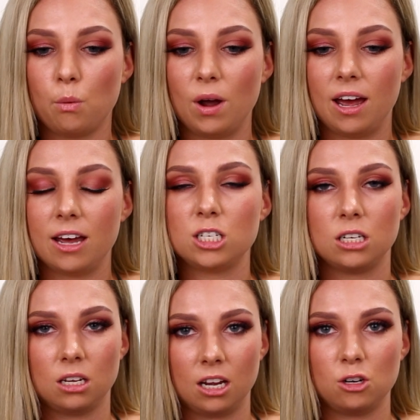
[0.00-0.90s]
aware
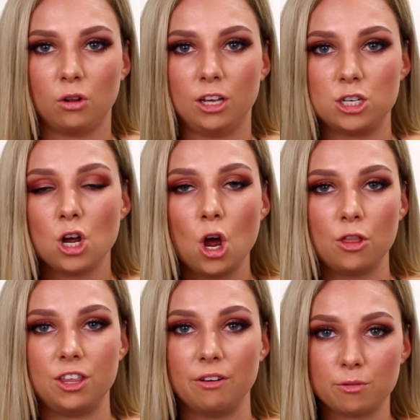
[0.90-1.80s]
to acknowledge
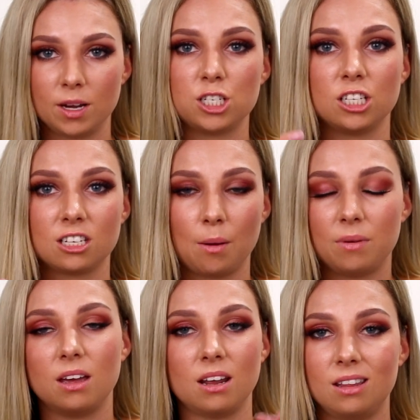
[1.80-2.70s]
the information that's
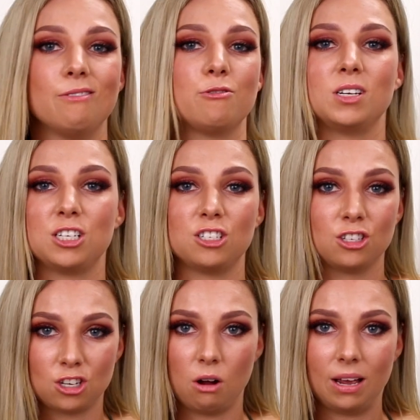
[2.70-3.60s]
coming in and the information
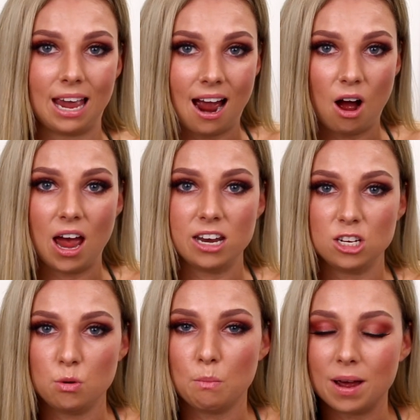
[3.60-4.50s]
that's going out.
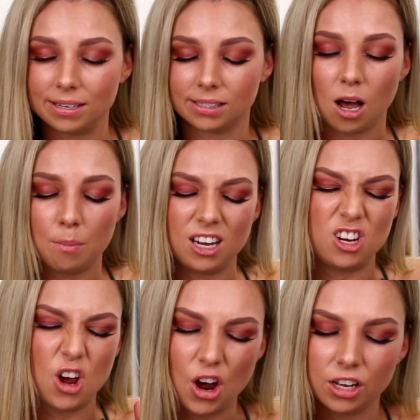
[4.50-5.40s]
And you mess up
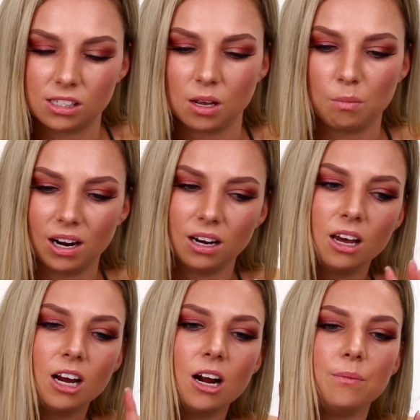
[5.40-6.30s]
and you hurt someone.
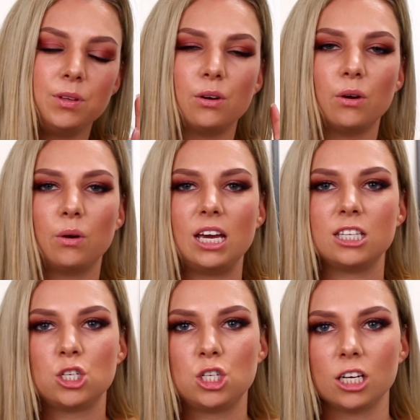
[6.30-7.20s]
You know,
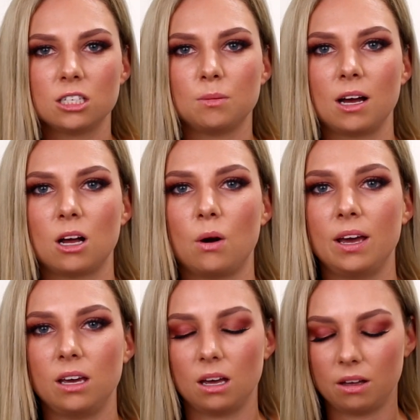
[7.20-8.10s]
it's just about
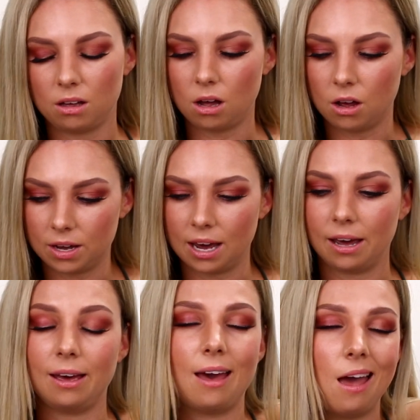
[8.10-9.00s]
going,
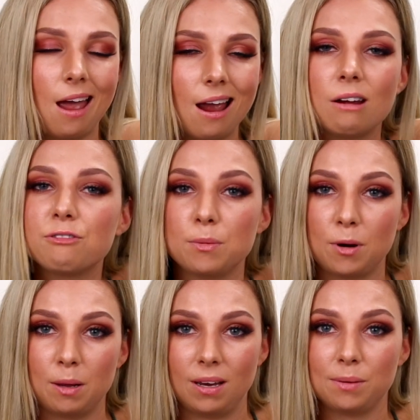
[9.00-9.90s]
okay,
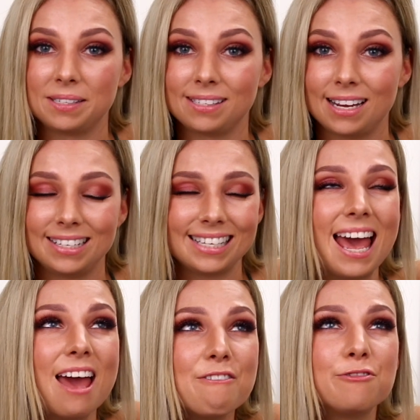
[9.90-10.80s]
everybody make mistakes.
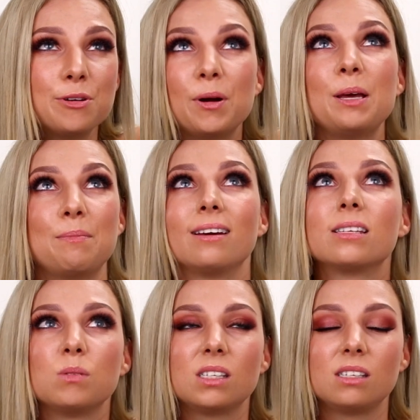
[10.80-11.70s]
Everybody
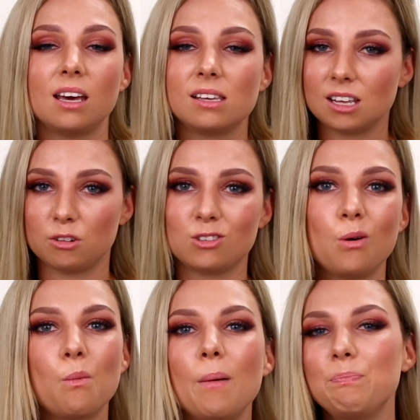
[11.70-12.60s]
makes mistakes. There is
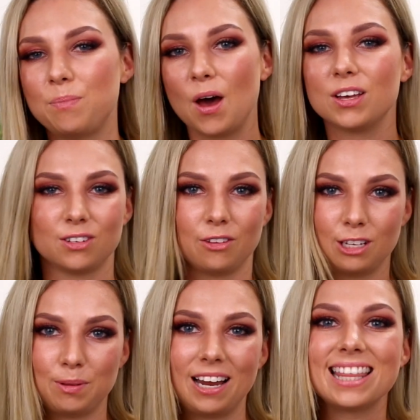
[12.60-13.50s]
not one person on
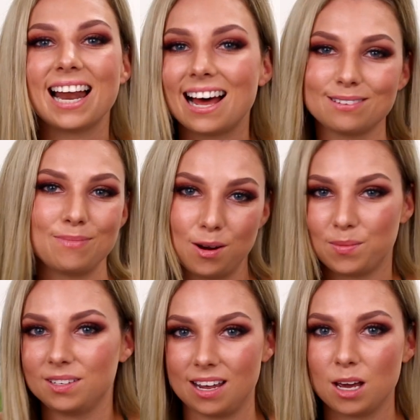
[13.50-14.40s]
this planet that hasn't made a
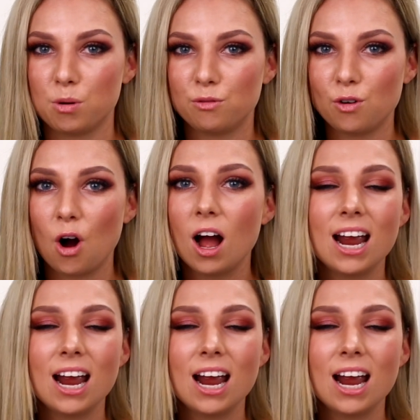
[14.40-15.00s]
mistake before.